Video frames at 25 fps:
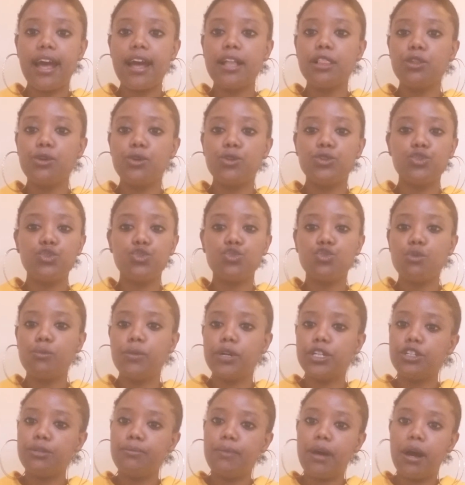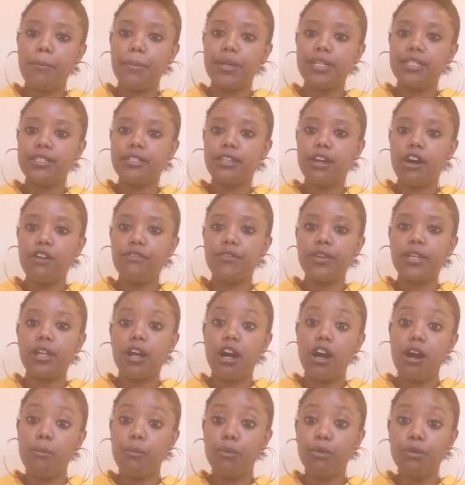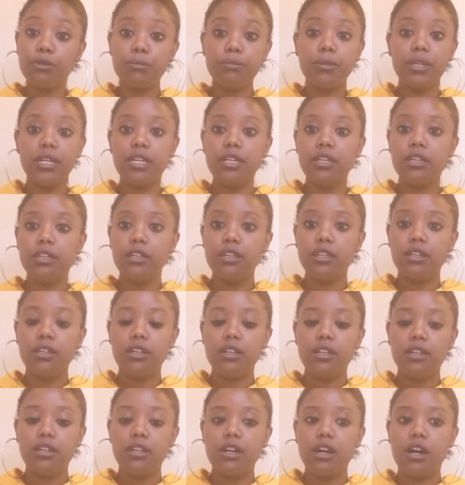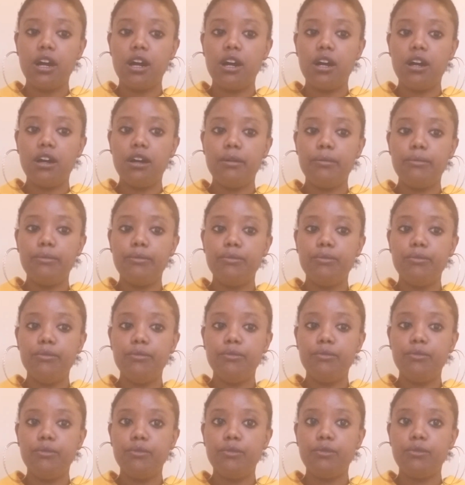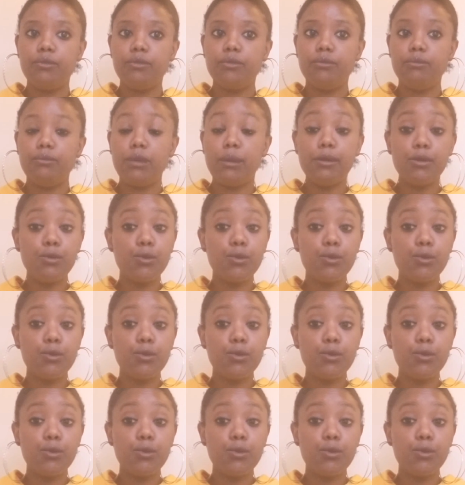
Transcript: I learned so much about myself. It humbled me. Made me